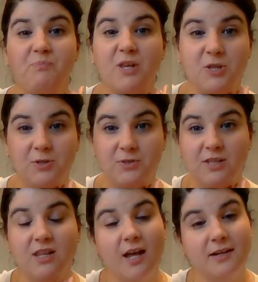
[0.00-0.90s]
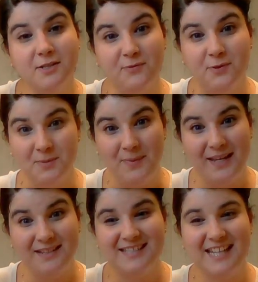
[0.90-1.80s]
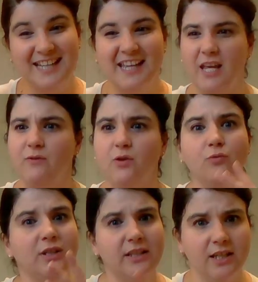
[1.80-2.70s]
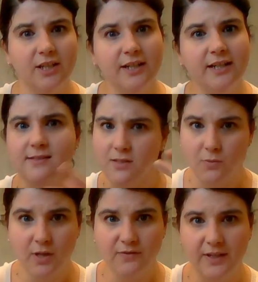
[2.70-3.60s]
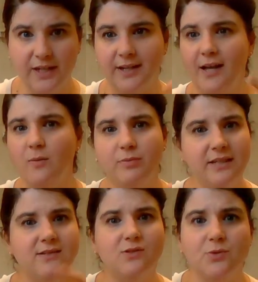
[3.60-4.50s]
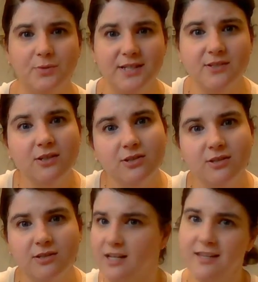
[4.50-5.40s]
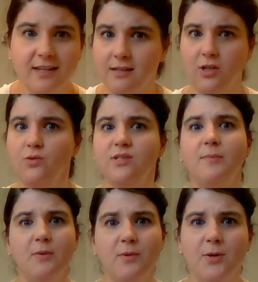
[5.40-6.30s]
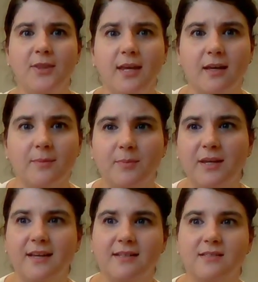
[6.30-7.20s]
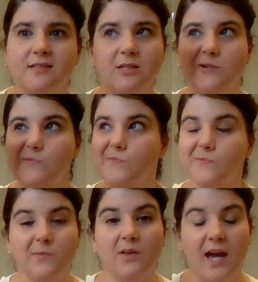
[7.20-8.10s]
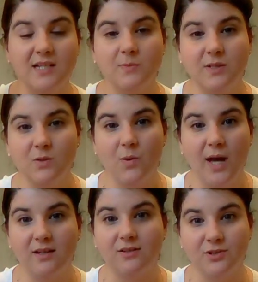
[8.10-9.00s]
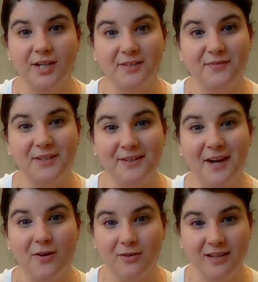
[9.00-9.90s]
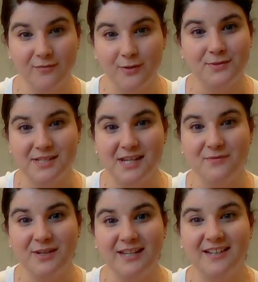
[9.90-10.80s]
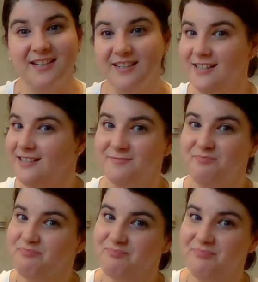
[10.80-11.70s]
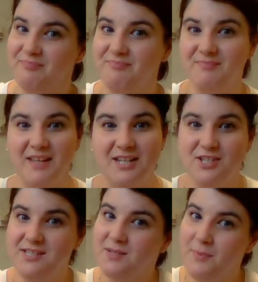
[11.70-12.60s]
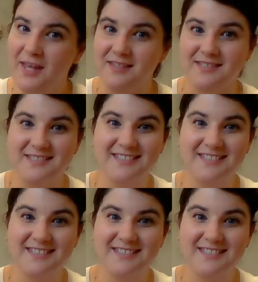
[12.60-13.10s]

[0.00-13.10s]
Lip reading: There's a lot of different debates. If you're really curious and you want to figure it out, please do the research. And then you tell me what you think, because I spent a while trying to figure out if there was a definite year, and it just depends.